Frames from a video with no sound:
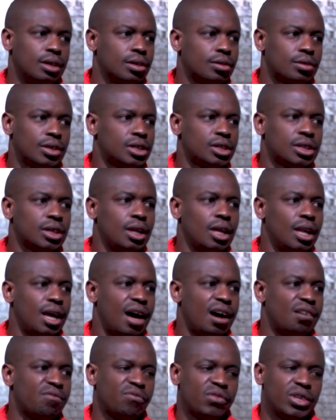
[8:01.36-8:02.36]
Christian
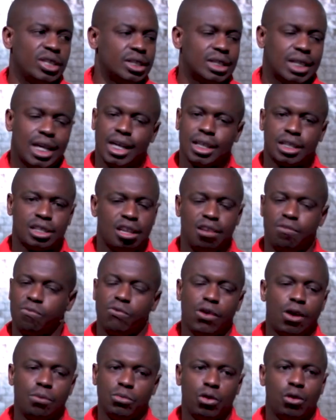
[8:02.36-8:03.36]
life is actually
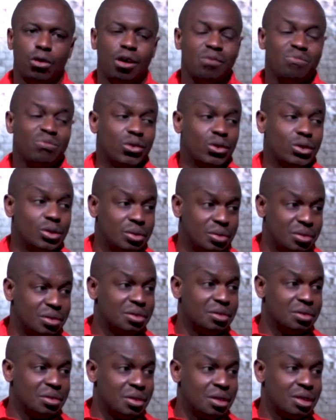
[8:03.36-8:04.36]
far more hopeful
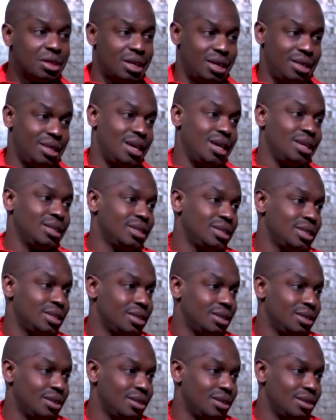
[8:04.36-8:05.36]
than that.
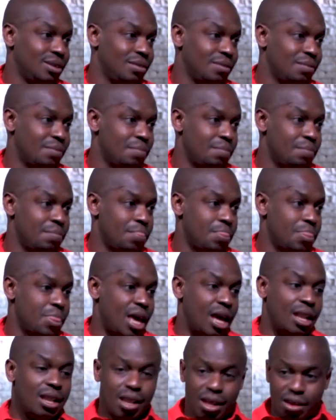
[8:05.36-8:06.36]

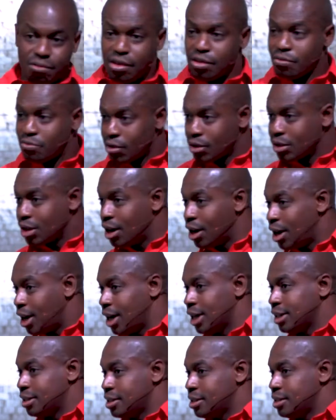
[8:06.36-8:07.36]
And living for God
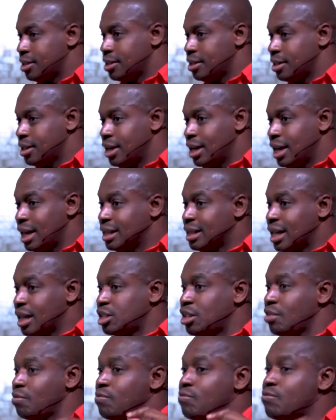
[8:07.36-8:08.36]
is
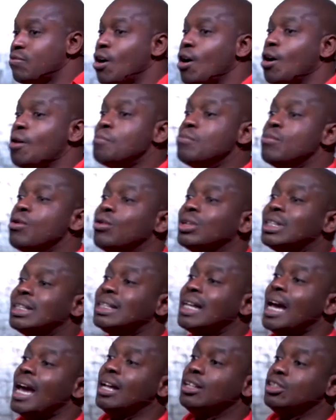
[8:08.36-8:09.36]
actually far more
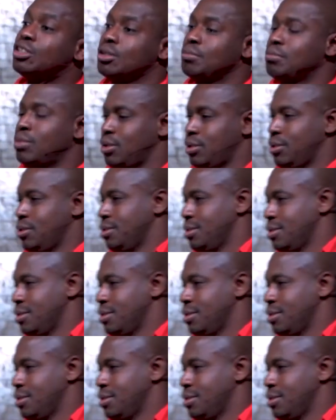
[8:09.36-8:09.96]
tangible